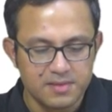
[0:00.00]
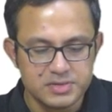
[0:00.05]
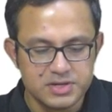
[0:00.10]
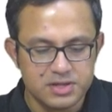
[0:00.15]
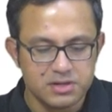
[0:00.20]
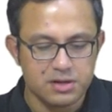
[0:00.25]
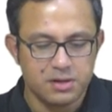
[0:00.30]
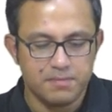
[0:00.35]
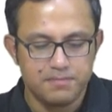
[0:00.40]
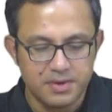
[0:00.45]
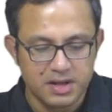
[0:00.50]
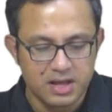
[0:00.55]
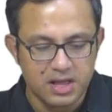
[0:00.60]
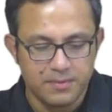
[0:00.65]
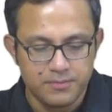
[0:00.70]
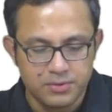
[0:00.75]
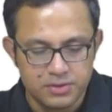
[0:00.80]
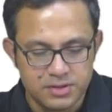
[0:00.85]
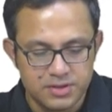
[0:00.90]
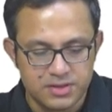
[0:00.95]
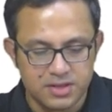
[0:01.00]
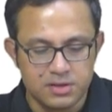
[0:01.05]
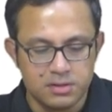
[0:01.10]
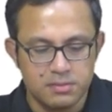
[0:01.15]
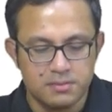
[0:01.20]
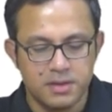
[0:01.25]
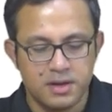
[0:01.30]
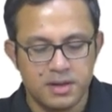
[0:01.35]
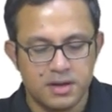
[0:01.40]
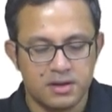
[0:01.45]
I'm just going to pick up on this a little
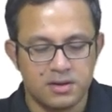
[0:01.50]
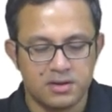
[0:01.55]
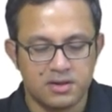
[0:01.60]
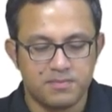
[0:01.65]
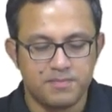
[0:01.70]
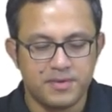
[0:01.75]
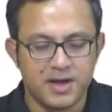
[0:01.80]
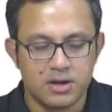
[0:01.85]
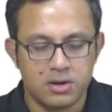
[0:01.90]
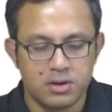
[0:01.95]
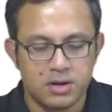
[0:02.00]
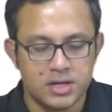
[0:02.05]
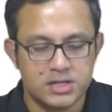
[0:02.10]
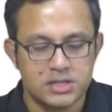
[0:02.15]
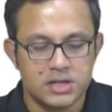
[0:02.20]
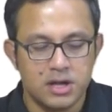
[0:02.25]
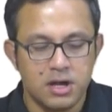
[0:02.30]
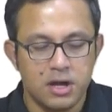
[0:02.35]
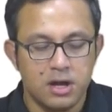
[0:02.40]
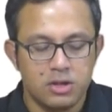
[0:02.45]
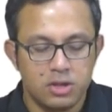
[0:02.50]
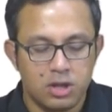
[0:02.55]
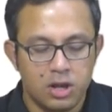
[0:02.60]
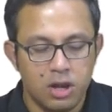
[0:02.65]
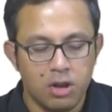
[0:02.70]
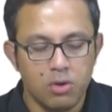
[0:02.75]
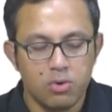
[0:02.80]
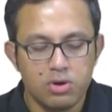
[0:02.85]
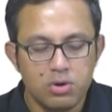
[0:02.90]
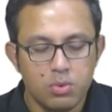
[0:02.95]
bit and expand on it. The
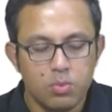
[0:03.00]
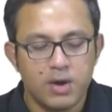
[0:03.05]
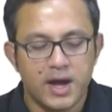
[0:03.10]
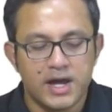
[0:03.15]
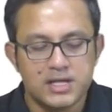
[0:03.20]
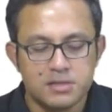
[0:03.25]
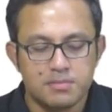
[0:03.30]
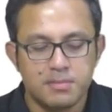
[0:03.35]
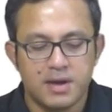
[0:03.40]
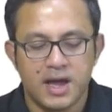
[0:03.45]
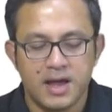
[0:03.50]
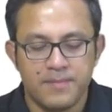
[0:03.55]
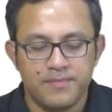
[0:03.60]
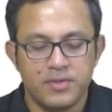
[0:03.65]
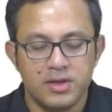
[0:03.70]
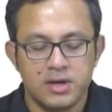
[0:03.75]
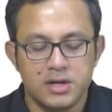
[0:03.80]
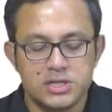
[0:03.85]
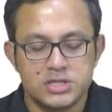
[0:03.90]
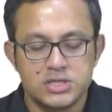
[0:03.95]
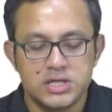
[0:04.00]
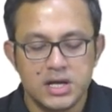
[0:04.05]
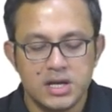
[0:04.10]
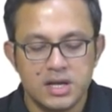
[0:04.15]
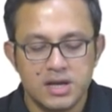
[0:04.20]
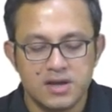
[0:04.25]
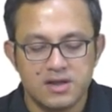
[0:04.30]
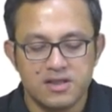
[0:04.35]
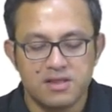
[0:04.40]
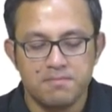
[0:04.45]
lone white man
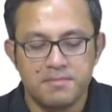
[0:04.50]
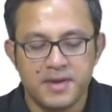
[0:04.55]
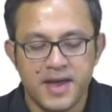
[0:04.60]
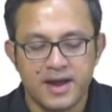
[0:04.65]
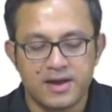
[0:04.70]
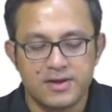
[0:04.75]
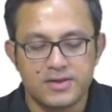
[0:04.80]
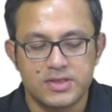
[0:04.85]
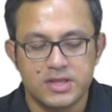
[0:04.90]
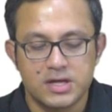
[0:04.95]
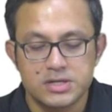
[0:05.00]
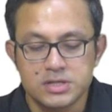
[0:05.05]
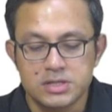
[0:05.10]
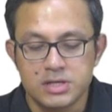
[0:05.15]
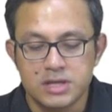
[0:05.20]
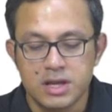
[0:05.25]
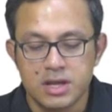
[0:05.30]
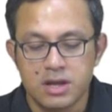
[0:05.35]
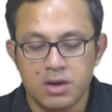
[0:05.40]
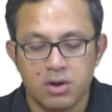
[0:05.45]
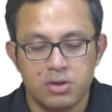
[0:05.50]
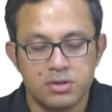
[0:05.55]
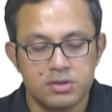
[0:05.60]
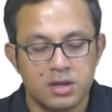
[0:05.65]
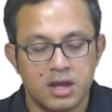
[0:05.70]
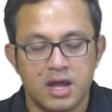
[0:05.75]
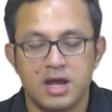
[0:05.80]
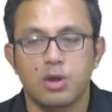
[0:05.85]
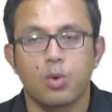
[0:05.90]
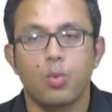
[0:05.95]
turning his back suddenly on
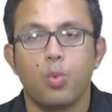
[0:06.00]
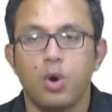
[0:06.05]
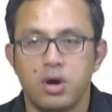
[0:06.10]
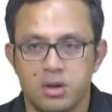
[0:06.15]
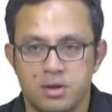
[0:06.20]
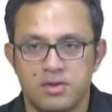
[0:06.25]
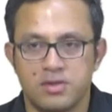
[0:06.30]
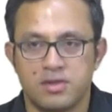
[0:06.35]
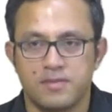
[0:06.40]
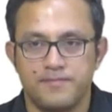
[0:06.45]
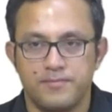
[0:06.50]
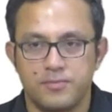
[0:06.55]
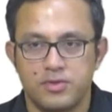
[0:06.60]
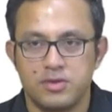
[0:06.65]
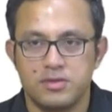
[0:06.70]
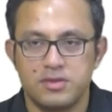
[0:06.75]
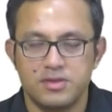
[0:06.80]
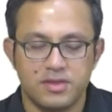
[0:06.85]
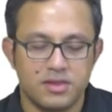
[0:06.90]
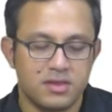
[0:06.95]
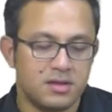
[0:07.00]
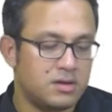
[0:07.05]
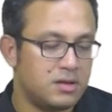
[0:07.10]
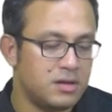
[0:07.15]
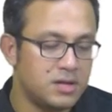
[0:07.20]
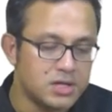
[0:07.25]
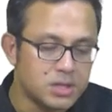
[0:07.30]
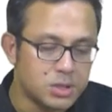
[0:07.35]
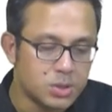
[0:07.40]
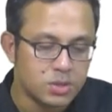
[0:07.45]
the headquarters. So this is a
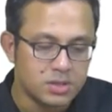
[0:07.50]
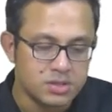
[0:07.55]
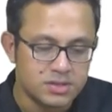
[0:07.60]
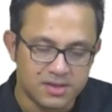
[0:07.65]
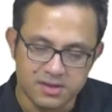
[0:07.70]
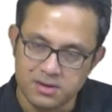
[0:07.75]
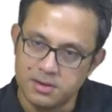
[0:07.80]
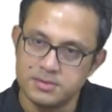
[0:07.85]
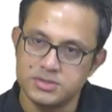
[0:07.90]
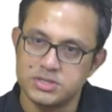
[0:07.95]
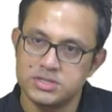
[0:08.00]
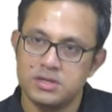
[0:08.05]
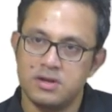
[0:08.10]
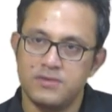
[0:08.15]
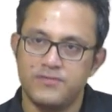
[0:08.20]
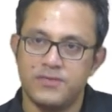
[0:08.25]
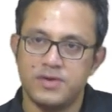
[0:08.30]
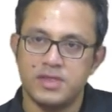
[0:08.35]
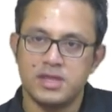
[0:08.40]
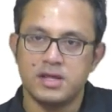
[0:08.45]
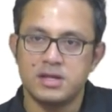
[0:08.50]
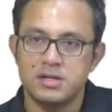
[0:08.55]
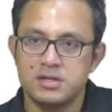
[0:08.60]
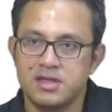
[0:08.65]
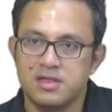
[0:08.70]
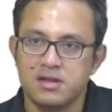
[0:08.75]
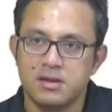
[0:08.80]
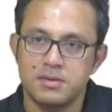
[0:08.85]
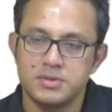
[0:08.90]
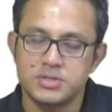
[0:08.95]
literal description, a physical
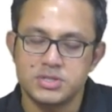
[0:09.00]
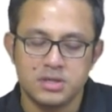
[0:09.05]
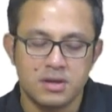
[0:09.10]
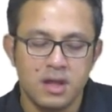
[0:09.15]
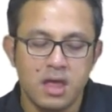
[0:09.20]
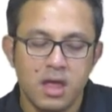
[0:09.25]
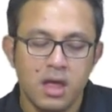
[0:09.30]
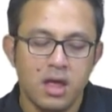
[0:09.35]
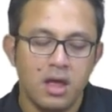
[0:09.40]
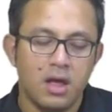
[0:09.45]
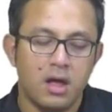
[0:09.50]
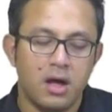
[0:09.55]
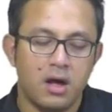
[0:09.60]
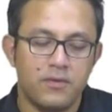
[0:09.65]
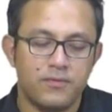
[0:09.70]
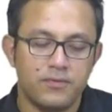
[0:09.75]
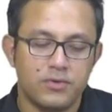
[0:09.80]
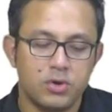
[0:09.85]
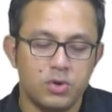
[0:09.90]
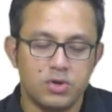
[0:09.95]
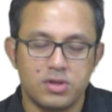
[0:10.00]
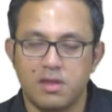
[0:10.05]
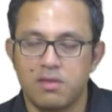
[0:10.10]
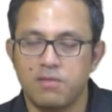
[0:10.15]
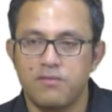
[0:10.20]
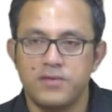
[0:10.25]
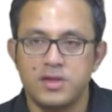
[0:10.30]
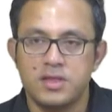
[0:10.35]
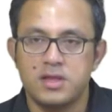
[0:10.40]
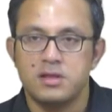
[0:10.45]
description of
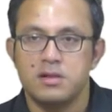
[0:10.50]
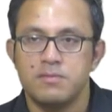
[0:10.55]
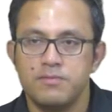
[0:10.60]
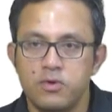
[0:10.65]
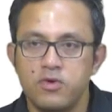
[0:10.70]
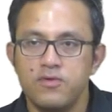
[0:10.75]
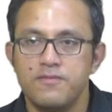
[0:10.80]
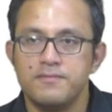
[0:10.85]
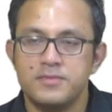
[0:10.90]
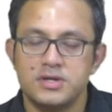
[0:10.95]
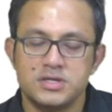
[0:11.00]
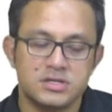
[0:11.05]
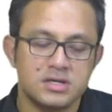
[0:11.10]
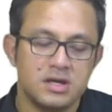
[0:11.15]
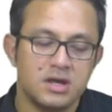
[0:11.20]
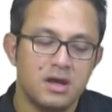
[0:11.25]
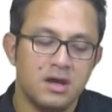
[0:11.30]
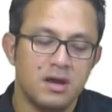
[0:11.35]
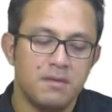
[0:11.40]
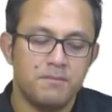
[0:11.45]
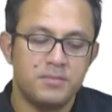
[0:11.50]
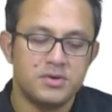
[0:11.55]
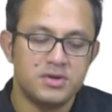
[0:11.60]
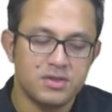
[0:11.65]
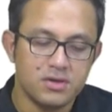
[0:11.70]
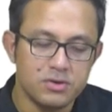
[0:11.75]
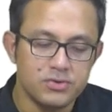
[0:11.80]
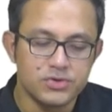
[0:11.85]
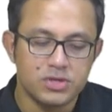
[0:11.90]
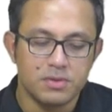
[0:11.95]
Kurtz's physical movement, but
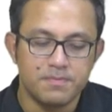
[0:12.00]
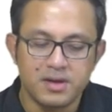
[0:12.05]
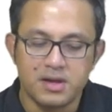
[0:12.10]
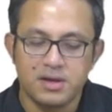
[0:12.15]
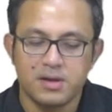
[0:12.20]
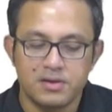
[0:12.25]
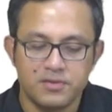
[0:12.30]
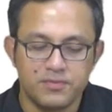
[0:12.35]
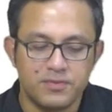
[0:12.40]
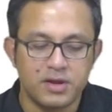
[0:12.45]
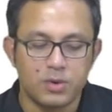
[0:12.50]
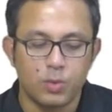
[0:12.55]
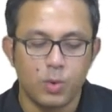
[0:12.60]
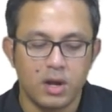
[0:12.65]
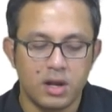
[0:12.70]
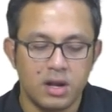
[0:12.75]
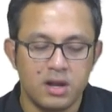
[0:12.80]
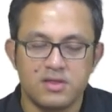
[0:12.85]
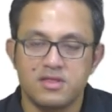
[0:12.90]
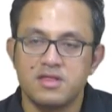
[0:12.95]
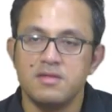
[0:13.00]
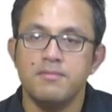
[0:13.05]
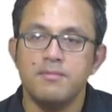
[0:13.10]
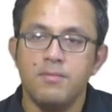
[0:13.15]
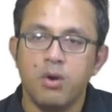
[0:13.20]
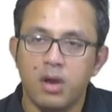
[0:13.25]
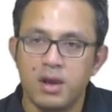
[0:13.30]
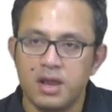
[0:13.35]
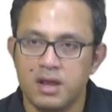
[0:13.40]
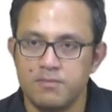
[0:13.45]
this also becomes very quickly a
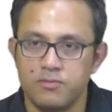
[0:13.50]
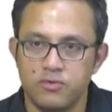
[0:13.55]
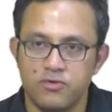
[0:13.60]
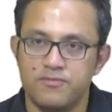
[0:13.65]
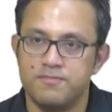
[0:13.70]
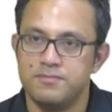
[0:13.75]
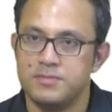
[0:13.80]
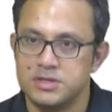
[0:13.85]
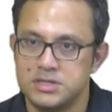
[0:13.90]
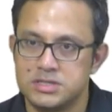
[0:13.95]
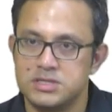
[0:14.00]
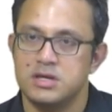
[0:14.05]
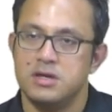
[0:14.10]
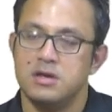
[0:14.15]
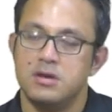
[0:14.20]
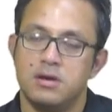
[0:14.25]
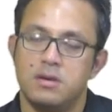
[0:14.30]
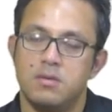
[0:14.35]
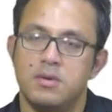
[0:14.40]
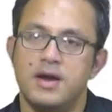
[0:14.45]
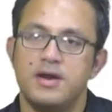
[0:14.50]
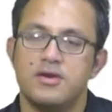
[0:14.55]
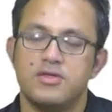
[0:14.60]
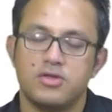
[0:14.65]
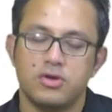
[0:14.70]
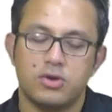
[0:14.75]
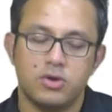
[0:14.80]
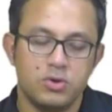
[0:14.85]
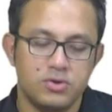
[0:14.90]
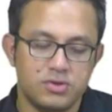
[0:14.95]
symbolic movement. Right,
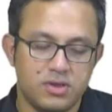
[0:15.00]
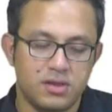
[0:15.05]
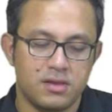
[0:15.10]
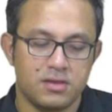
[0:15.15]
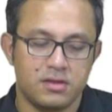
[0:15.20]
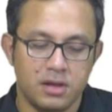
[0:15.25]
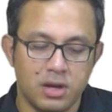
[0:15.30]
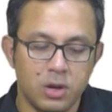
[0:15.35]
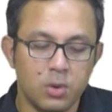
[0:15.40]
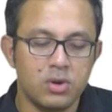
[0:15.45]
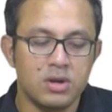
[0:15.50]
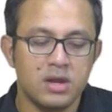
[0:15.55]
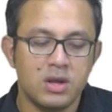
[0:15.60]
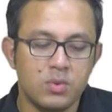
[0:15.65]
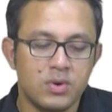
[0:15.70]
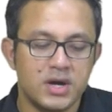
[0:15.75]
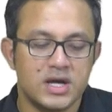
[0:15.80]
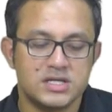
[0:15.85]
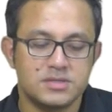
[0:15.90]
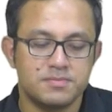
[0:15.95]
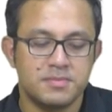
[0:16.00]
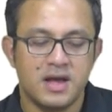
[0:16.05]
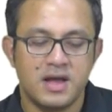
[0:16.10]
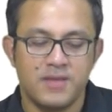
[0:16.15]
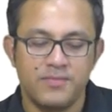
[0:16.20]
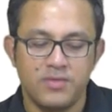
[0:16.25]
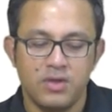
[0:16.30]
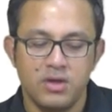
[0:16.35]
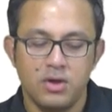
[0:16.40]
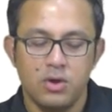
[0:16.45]
so Kurtz is a lonely white
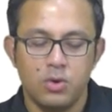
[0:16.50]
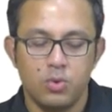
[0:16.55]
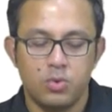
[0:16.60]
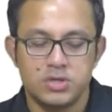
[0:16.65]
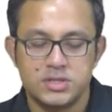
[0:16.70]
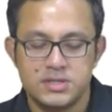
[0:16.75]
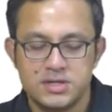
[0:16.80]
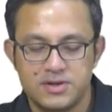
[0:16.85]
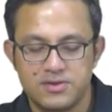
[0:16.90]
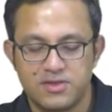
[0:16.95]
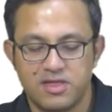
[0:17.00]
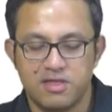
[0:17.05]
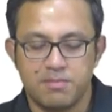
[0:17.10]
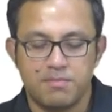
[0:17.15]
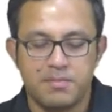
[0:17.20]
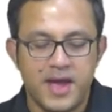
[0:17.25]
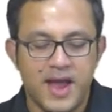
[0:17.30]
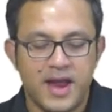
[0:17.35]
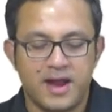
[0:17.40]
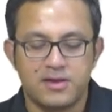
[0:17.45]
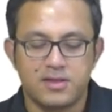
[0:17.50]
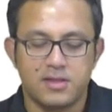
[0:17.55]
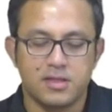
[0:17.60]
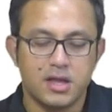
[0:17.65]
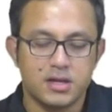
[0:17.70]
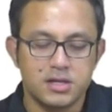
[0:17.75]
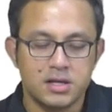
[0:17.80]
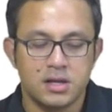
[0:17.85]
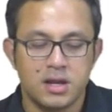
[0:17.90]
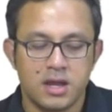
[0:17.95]
man who turns his back
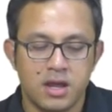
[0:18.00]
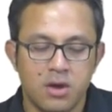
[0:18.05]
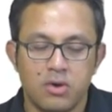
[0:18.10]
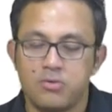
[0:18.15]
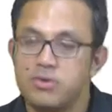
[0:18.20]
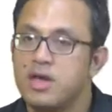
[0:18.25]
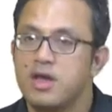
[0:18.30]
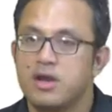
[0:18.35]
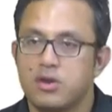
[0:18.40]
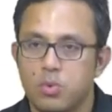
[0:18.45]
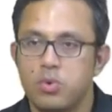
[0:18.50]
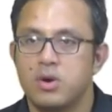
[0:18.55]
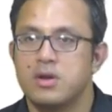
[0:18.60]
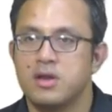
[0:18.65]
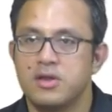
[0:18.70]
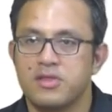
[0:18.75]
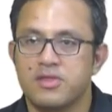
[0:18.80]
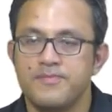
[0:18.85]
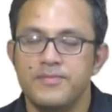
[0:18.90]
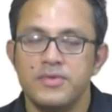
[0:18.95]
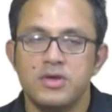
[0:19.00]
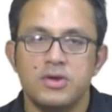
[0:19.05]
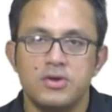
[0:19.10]
suddenly on the headquarters.